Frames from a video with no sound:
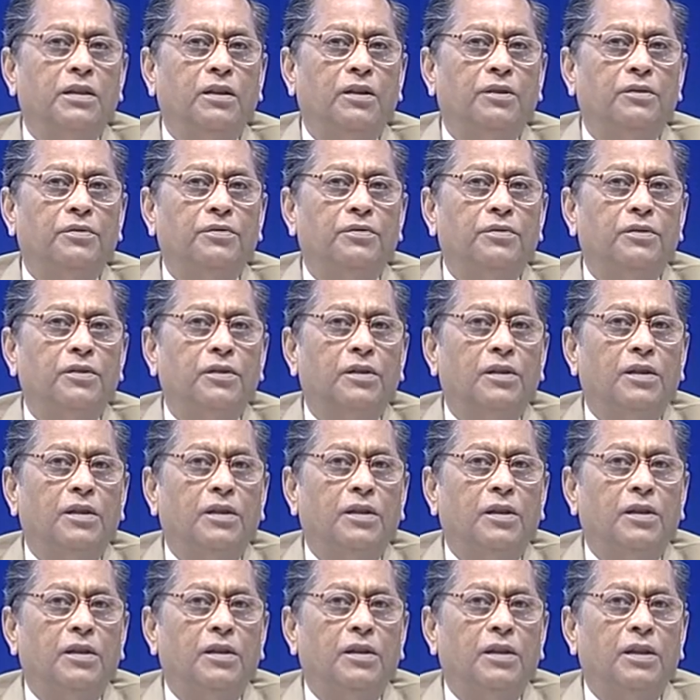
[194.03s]
of
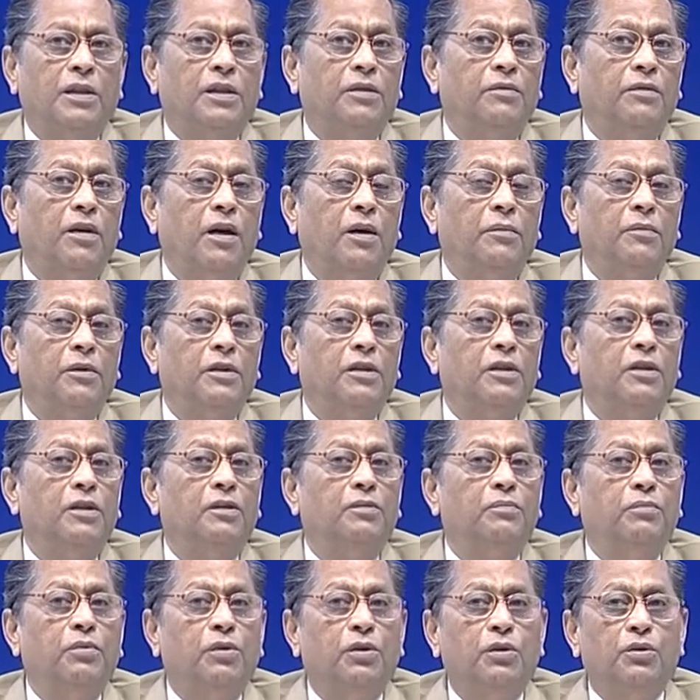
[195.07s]
environmental
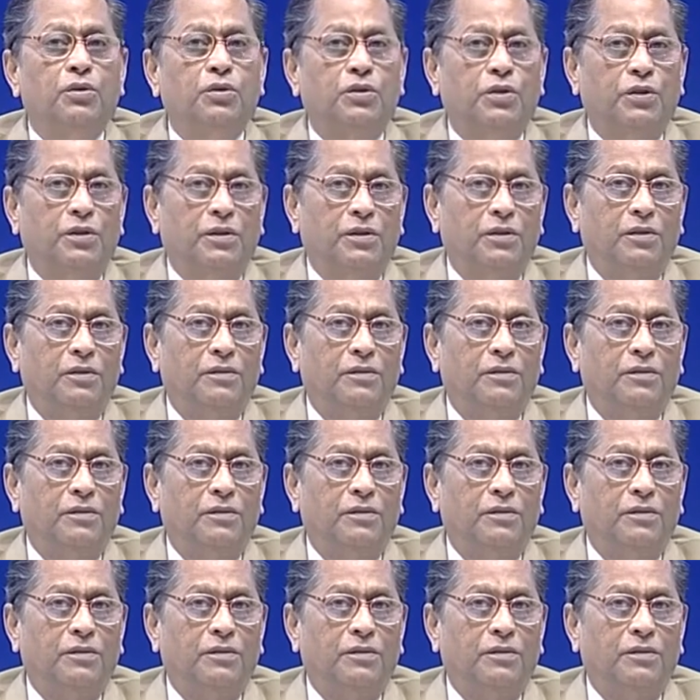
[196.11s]
pollution,